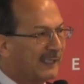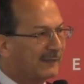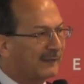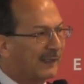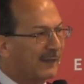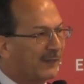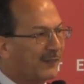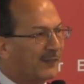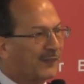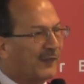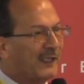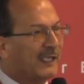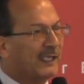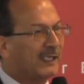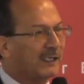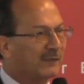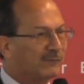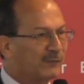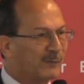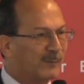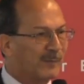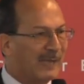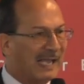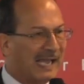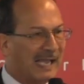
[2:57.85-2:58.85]
then think
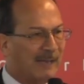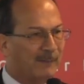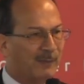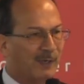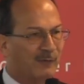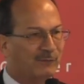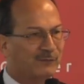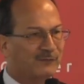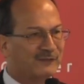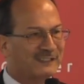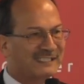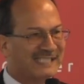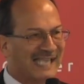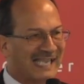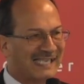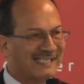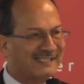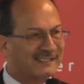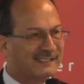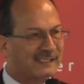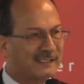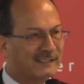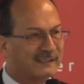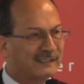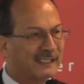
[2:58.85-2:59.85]
of a map of
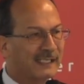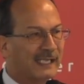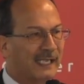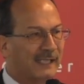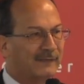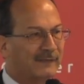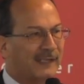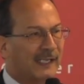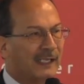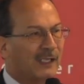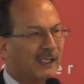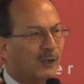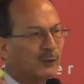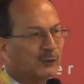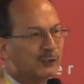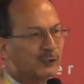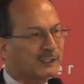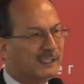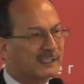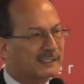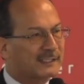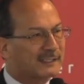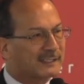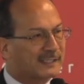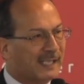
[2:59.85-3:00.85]
Texas, and then go to
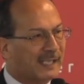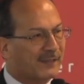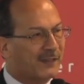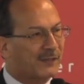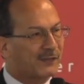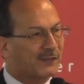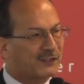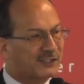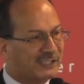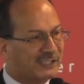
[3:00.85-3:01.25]
the southern